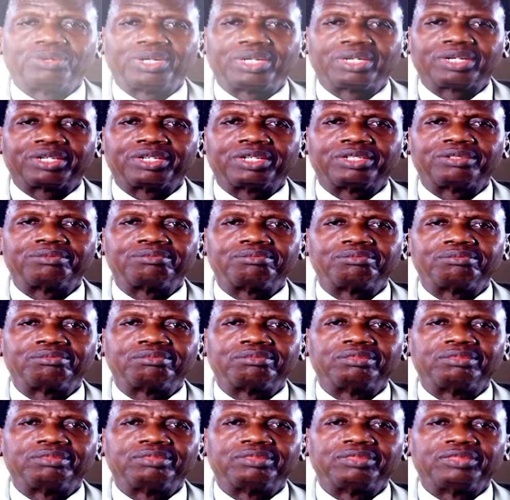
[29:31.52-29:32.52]
You're welcome
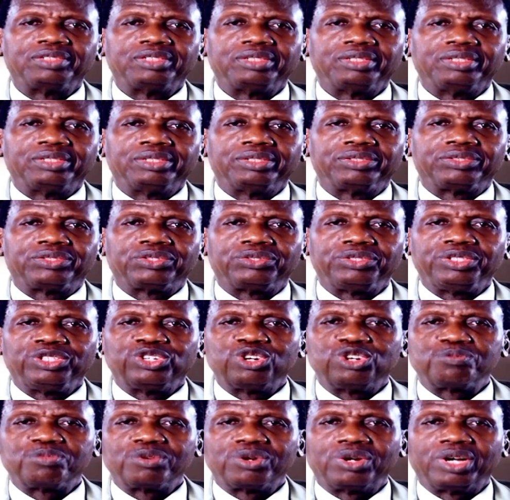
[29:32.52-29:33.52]
to the
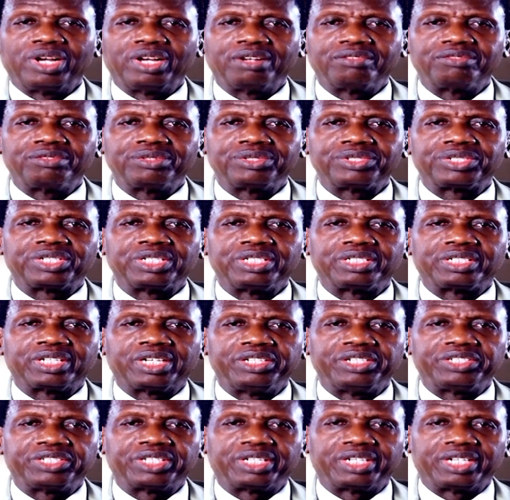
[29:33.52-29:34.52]
Open Heavens
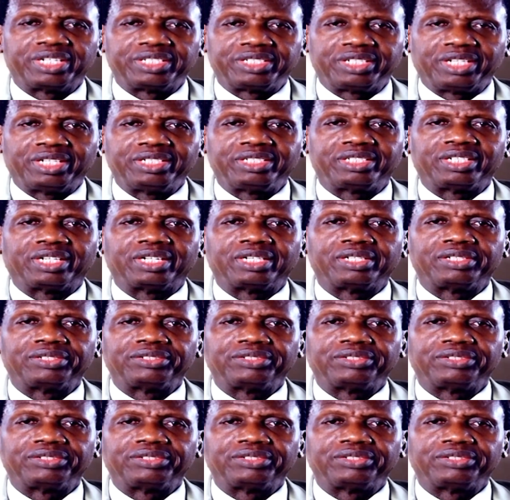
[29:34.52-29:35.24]
International Center.